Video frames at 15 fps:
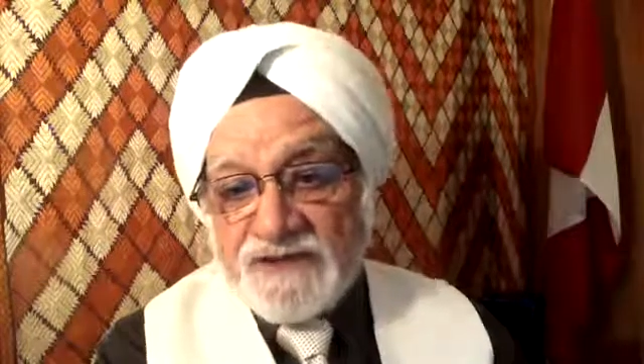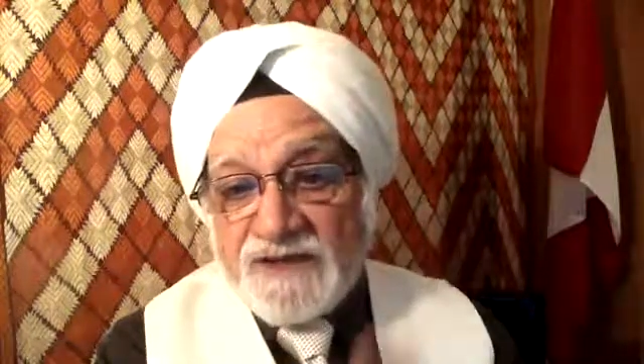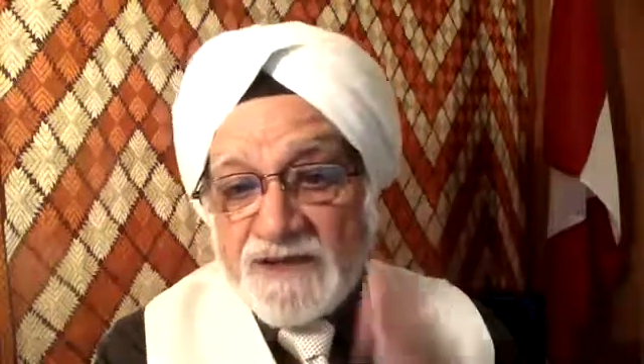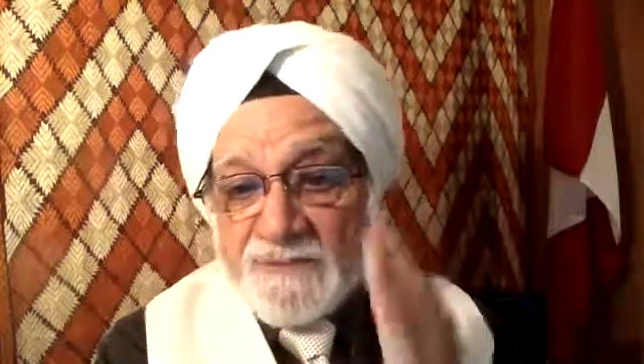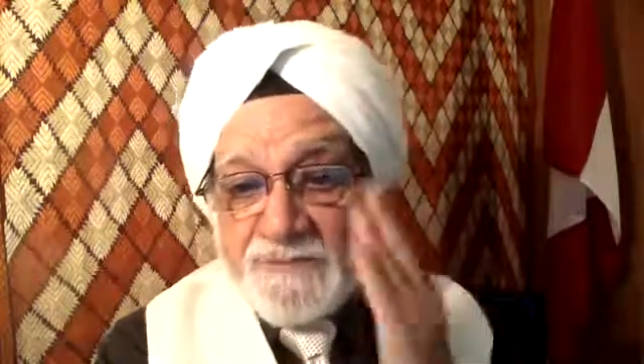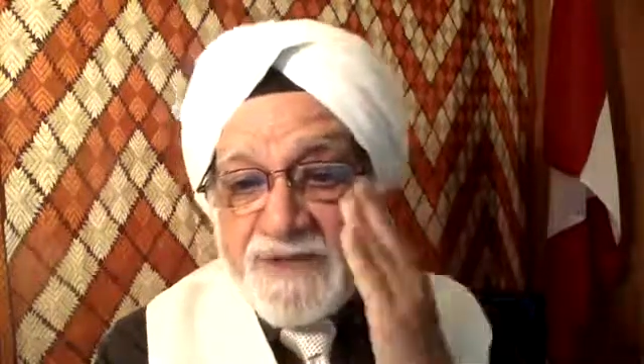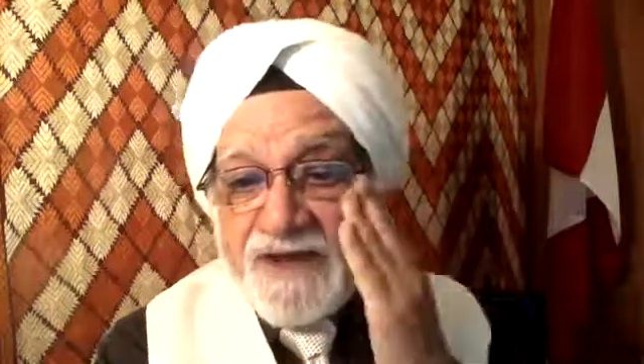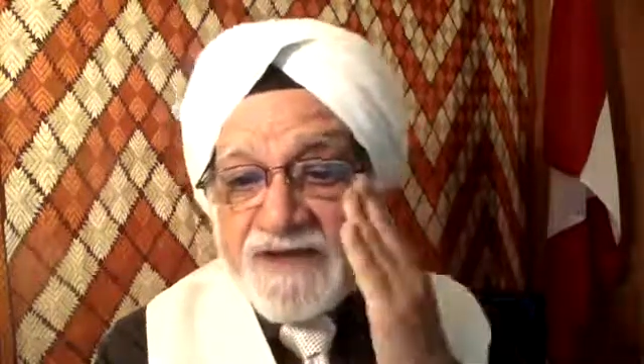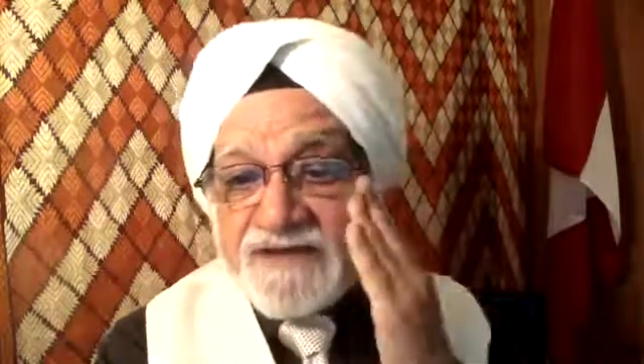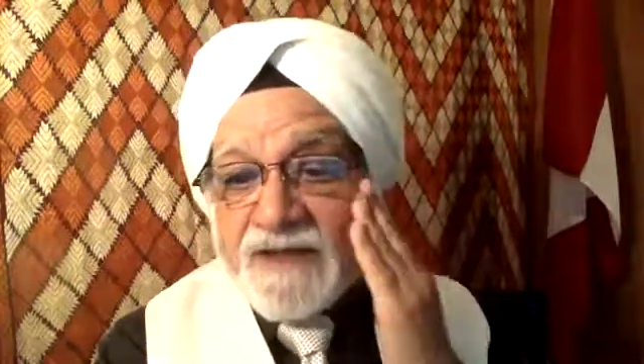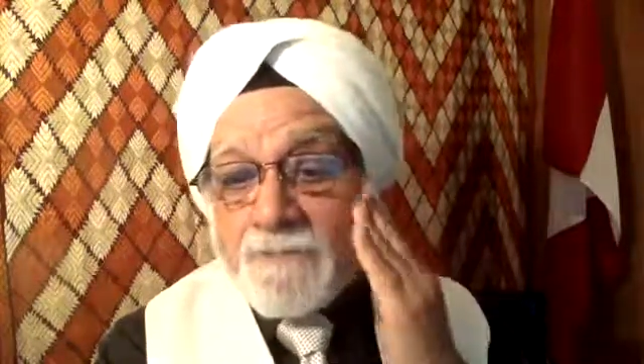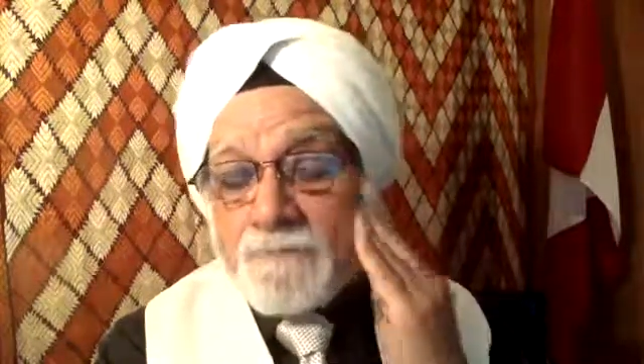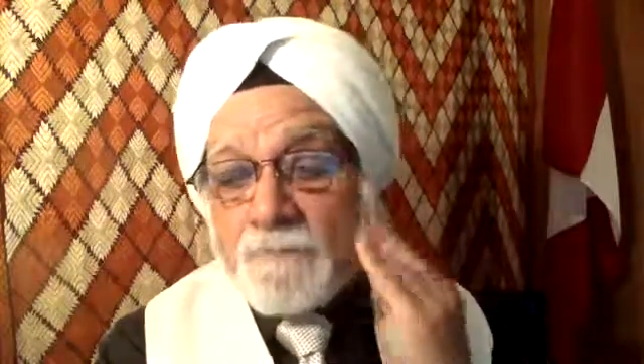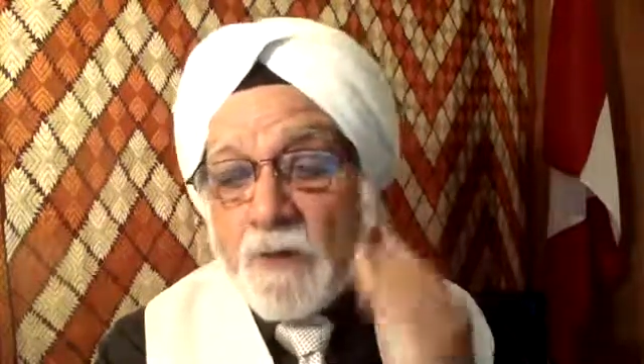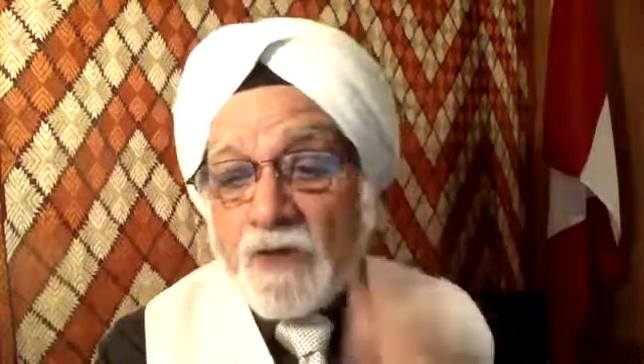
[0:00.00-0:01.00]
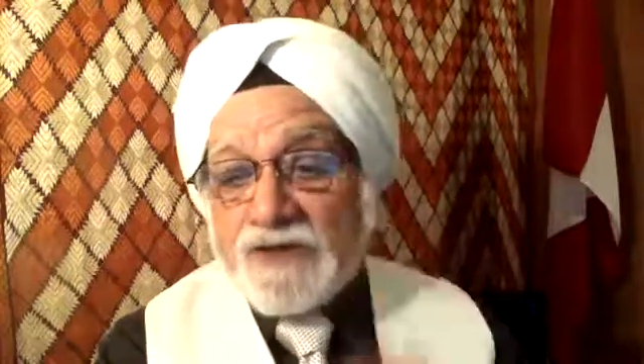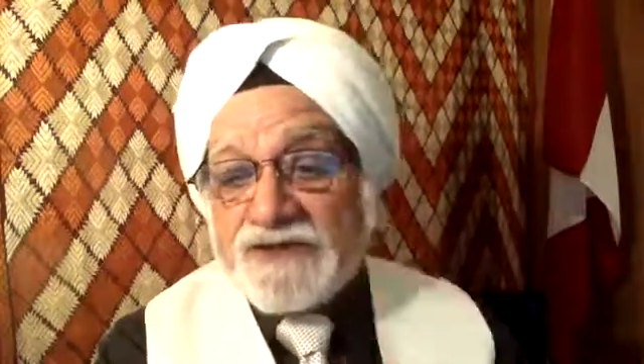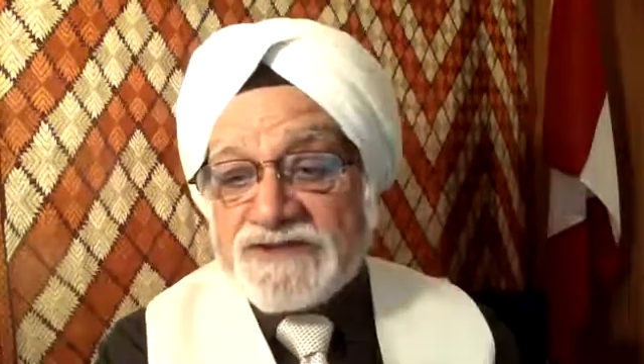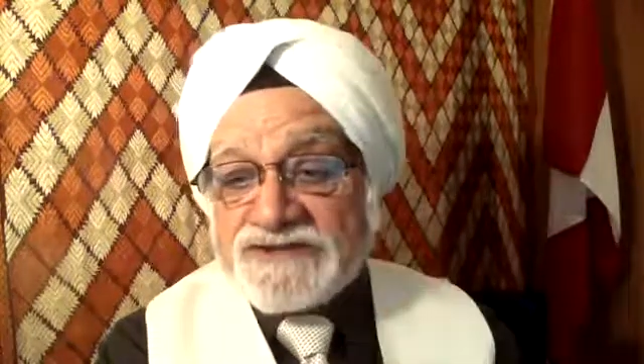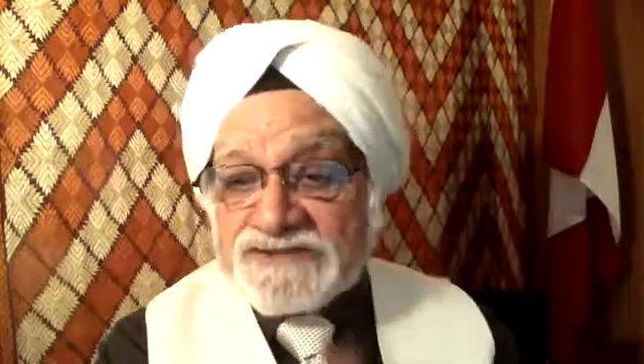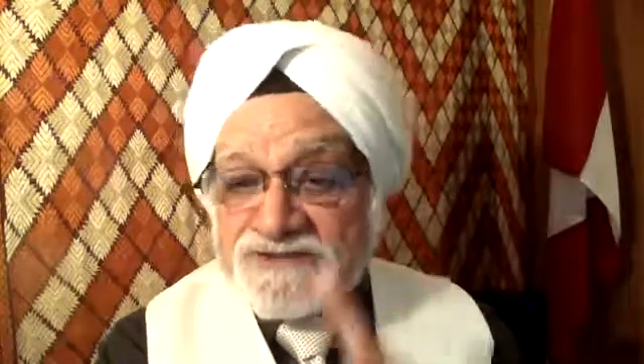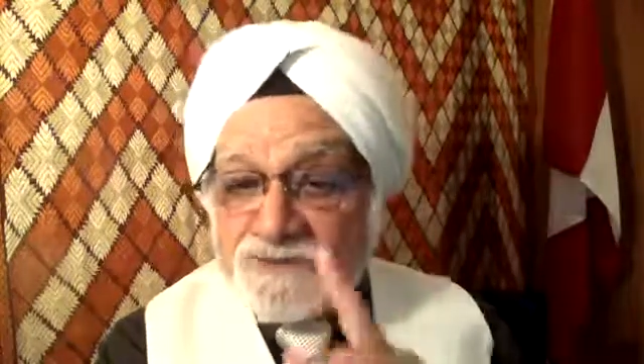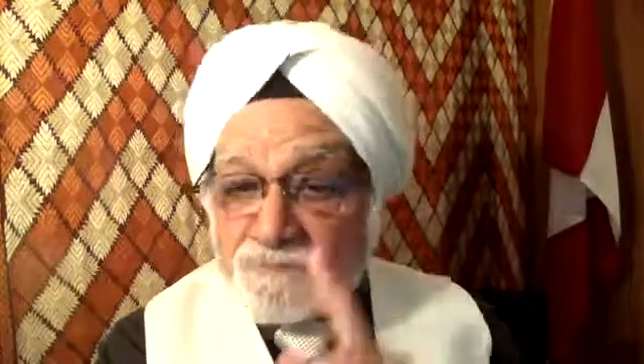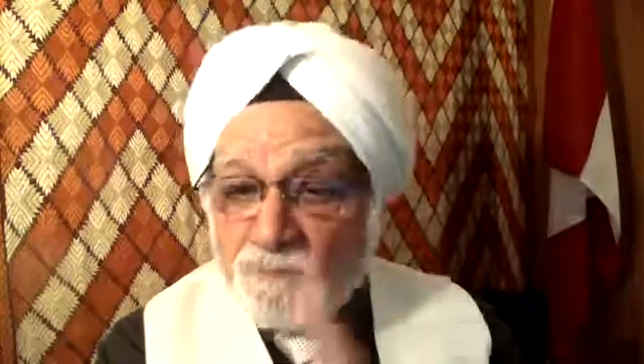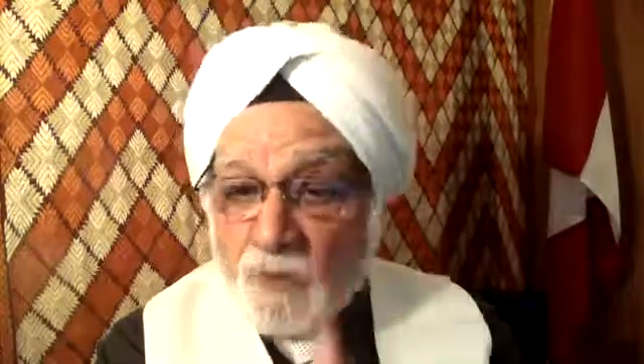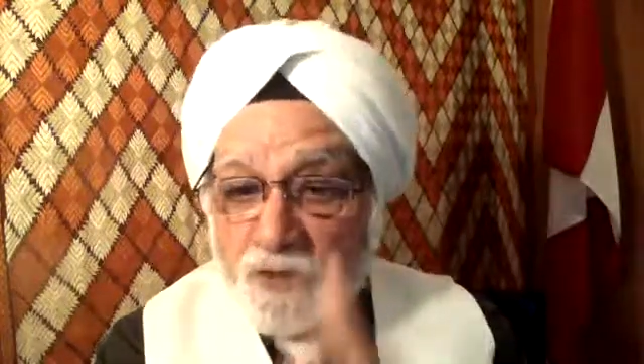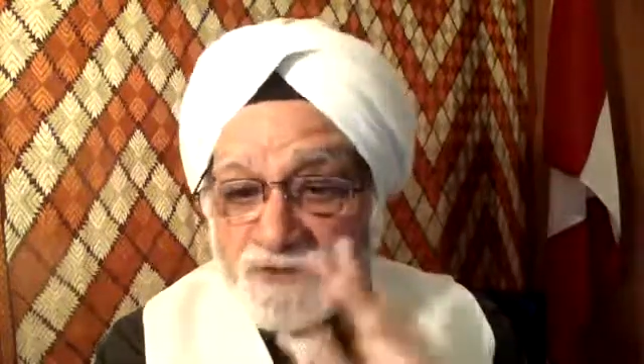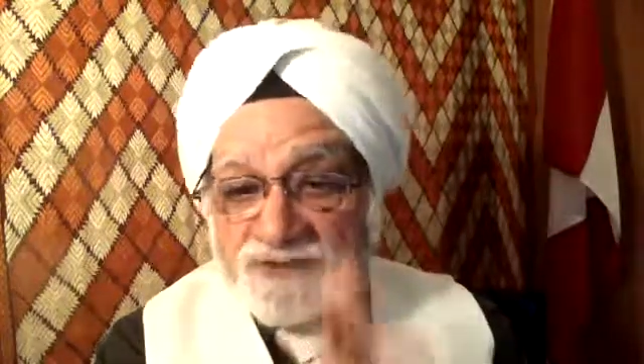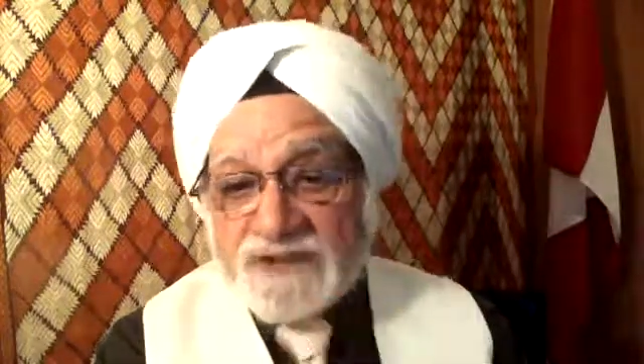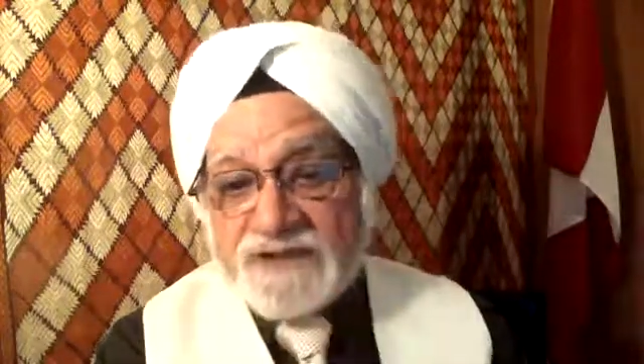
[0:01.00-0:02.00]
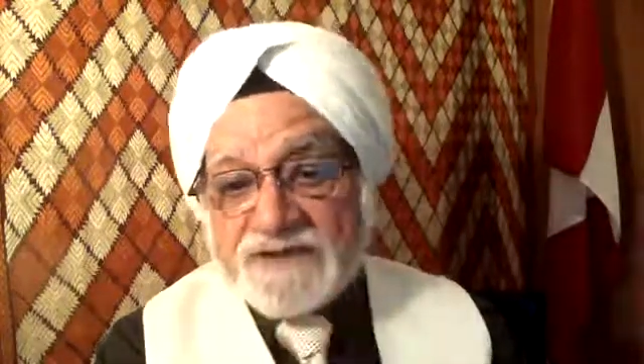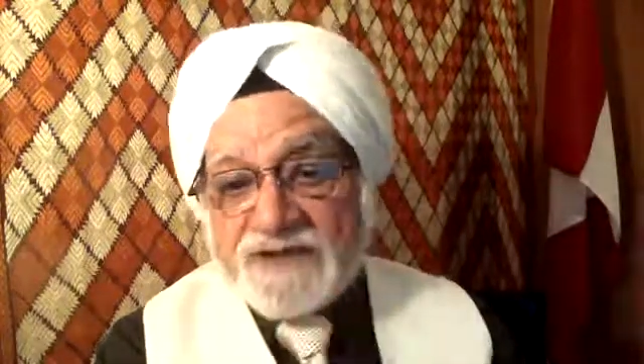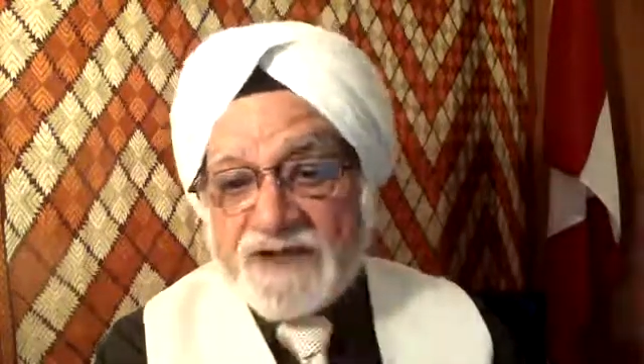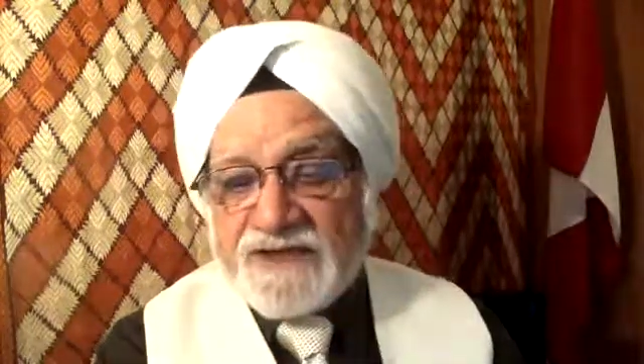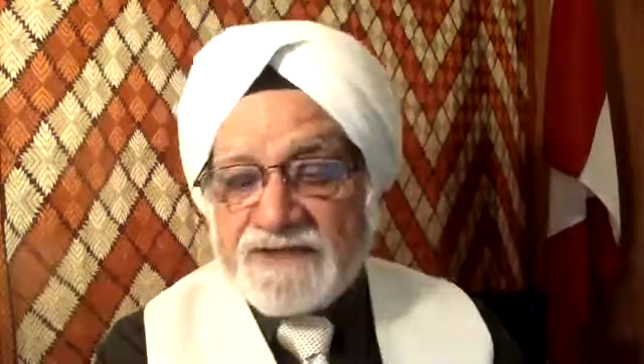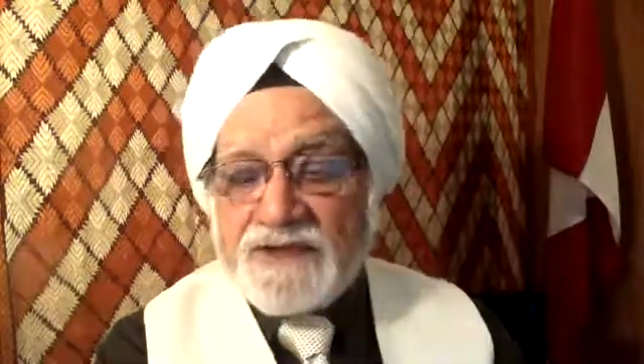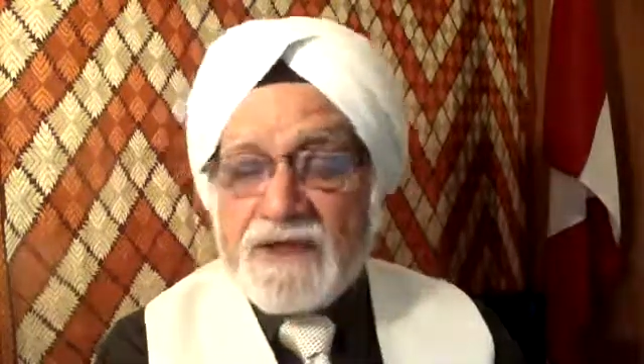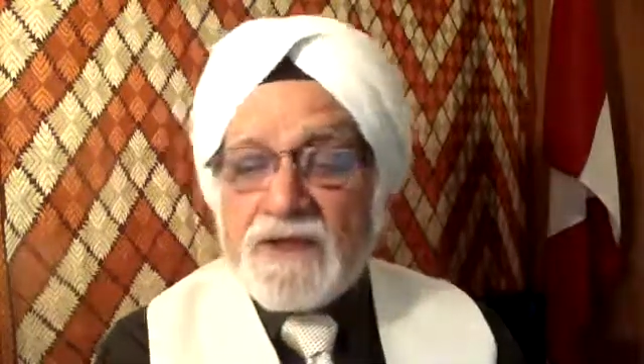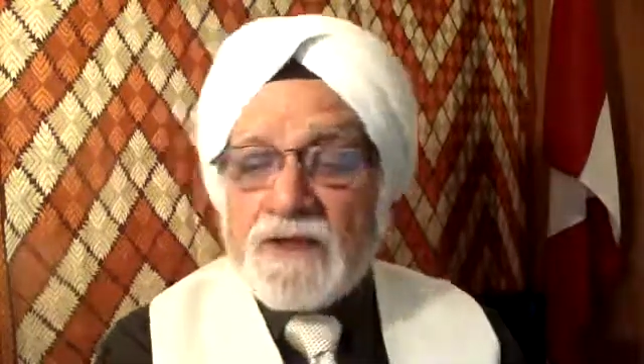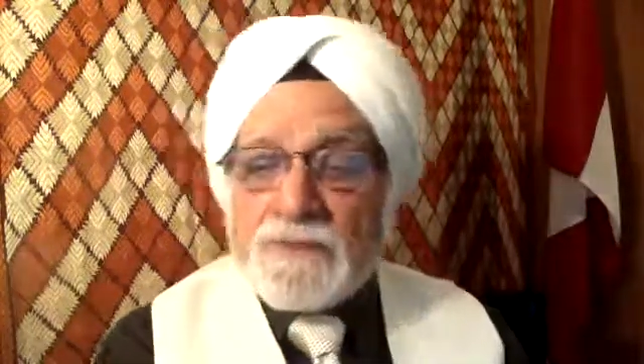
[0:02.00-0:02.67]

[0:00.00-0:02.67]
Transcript: made the politicians in Montreal cringe.